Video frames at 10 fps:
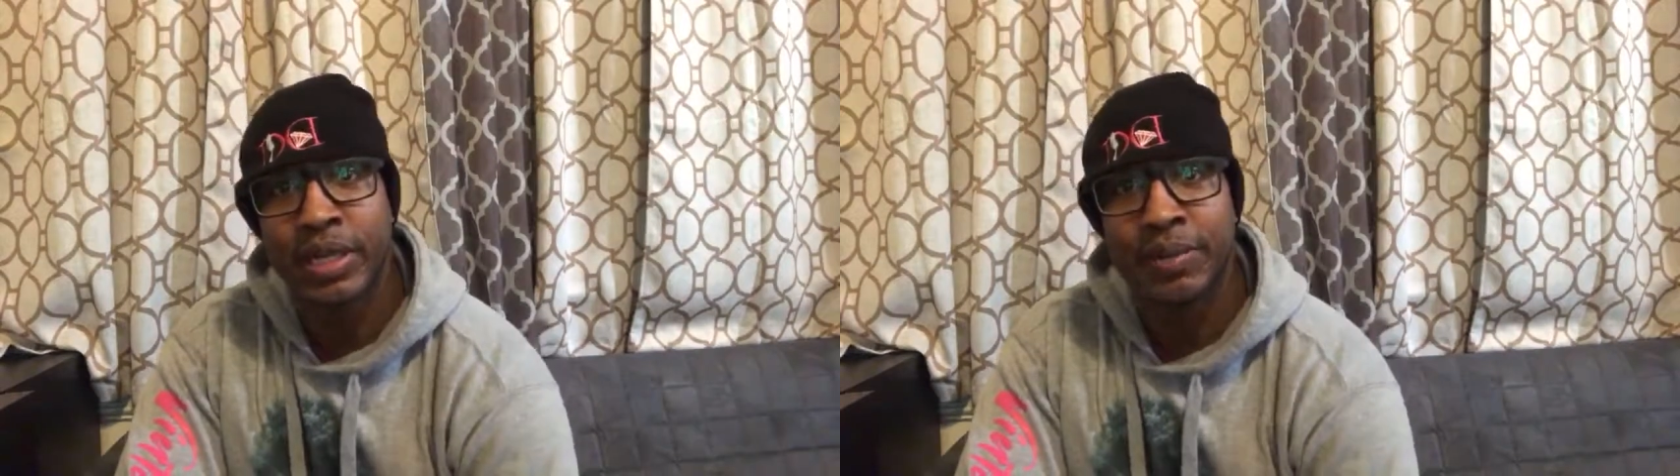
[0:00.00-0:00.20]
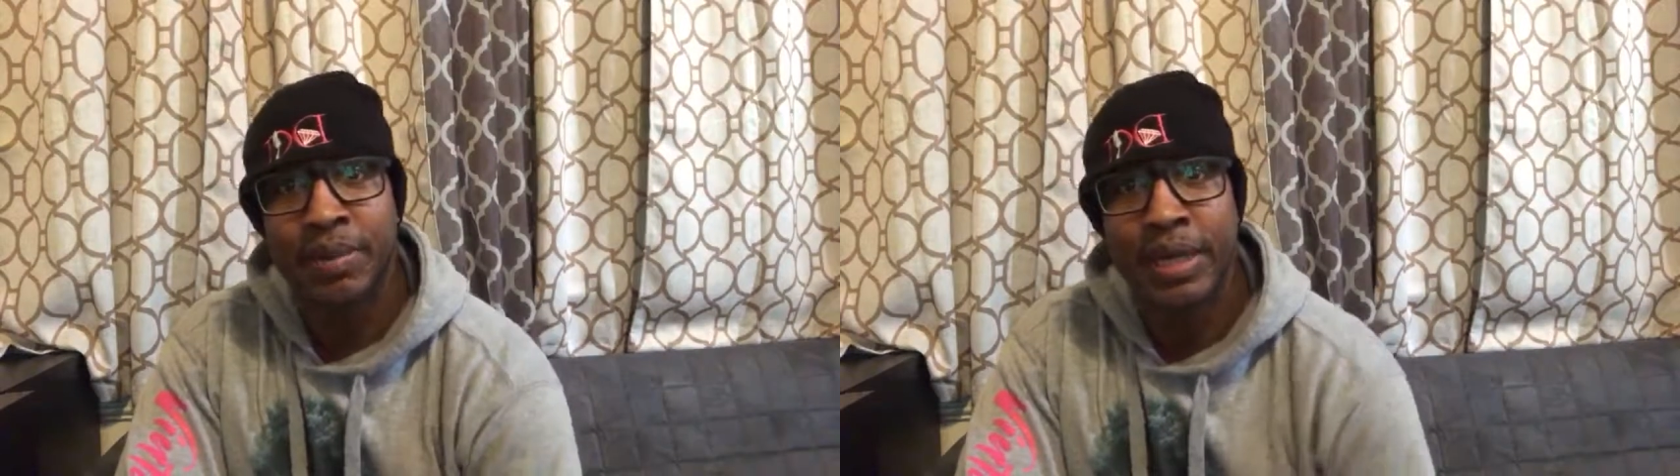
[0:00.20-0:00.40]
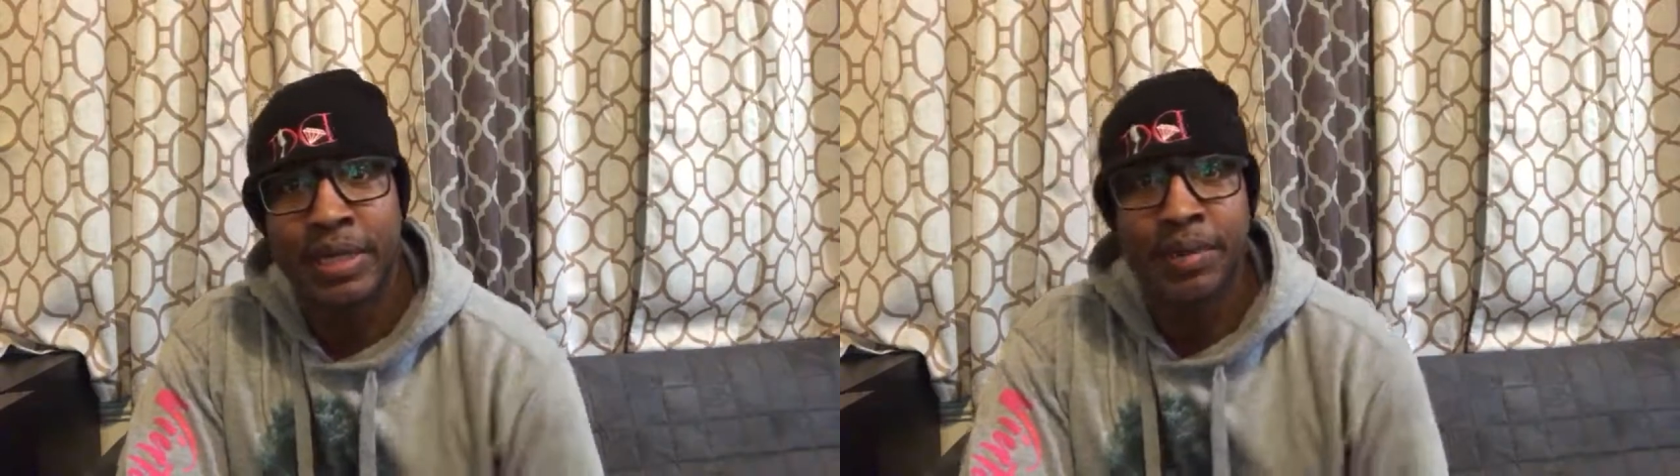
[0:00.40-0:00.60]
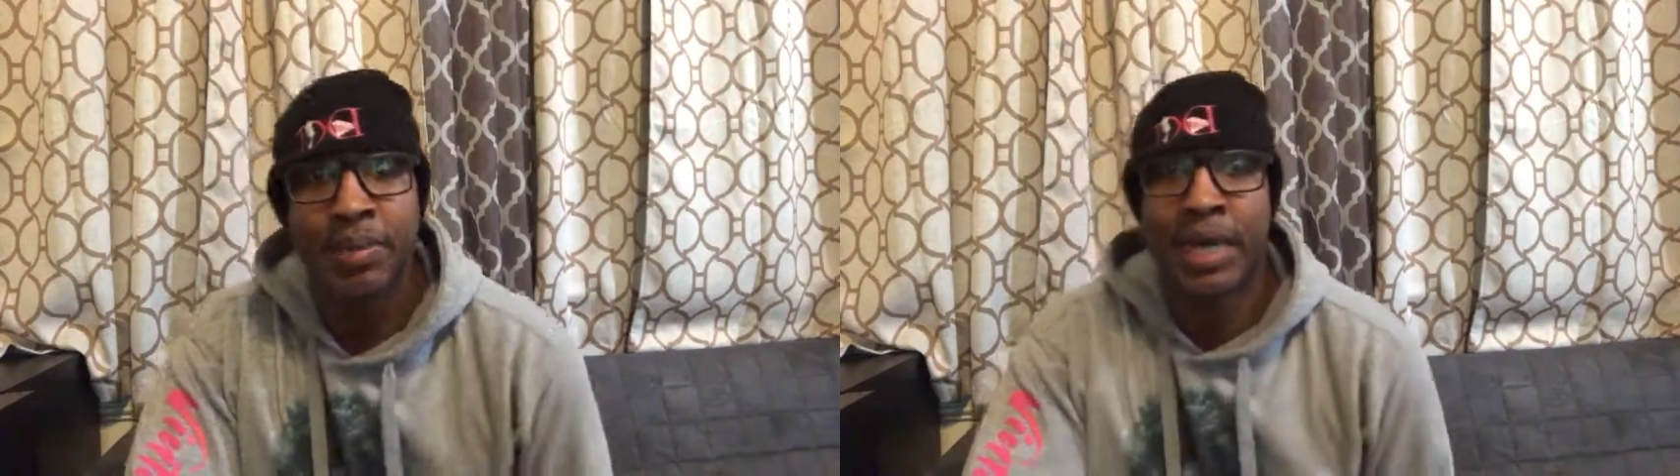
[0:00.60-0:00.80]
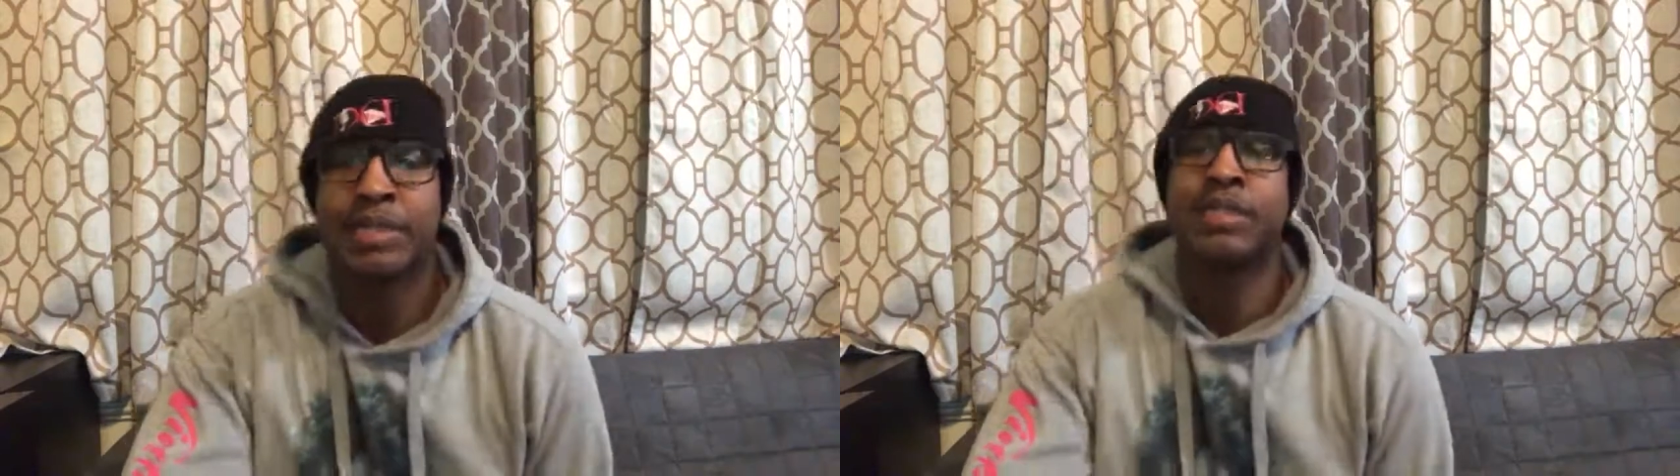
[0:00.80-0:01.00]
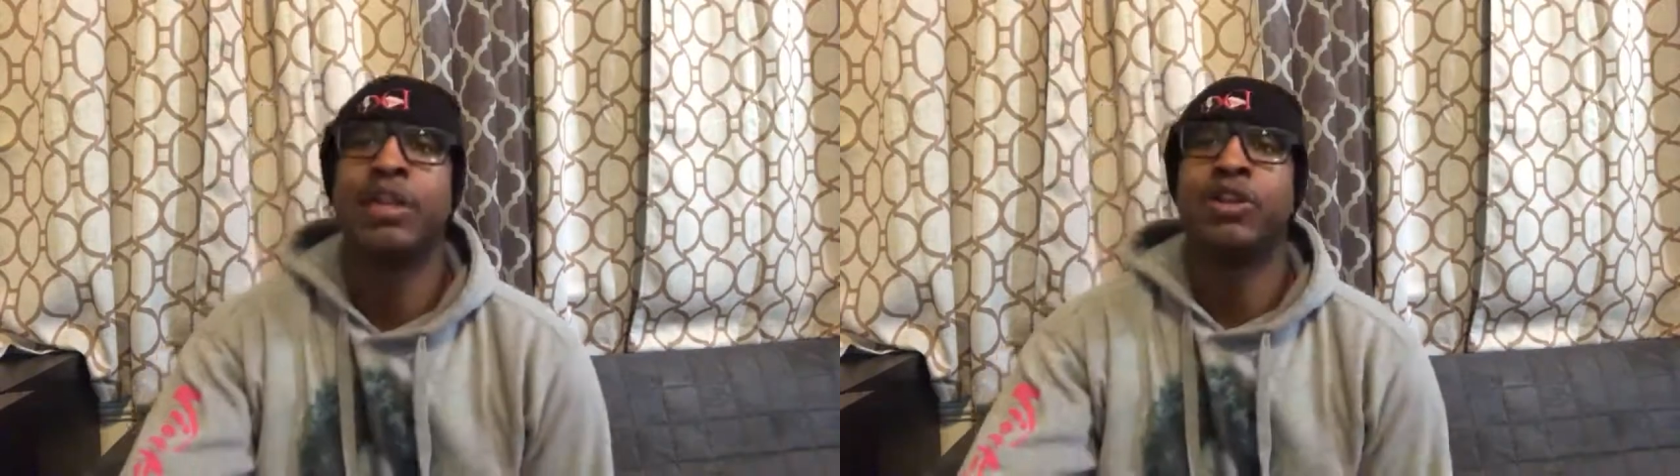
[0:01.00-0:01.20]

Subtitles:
it made him actually